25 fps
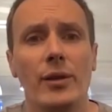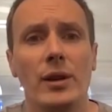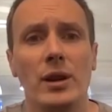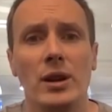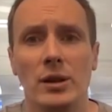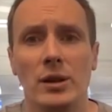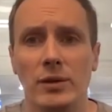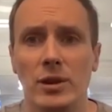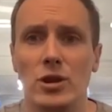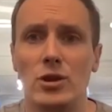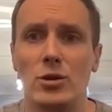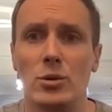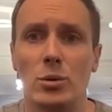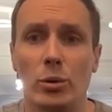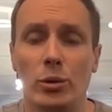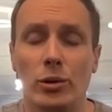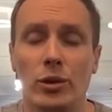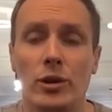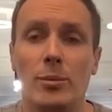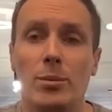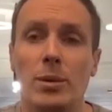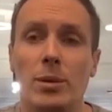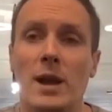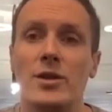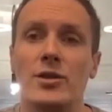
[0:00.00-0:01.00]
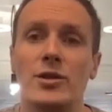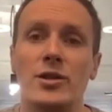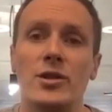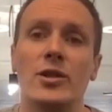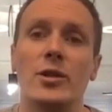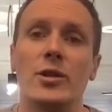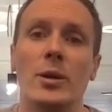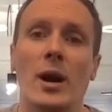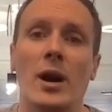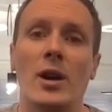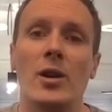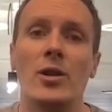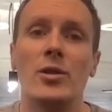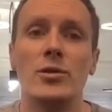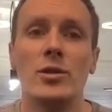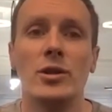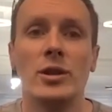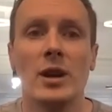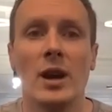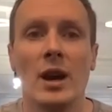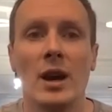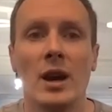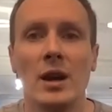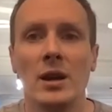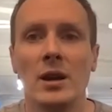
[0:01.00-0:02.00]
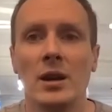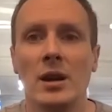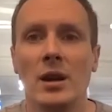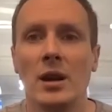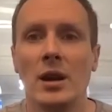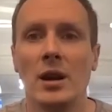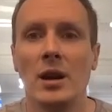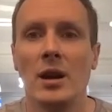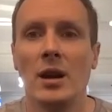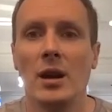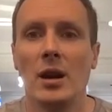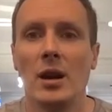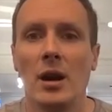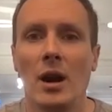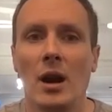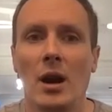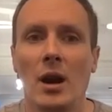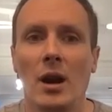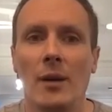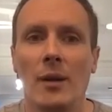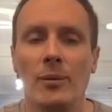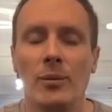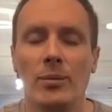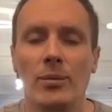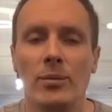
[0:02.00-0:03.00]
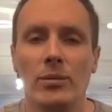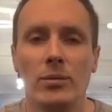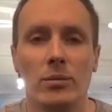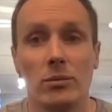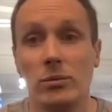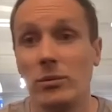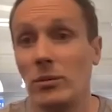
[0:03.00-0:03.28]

individuals that pledge to do 100k um,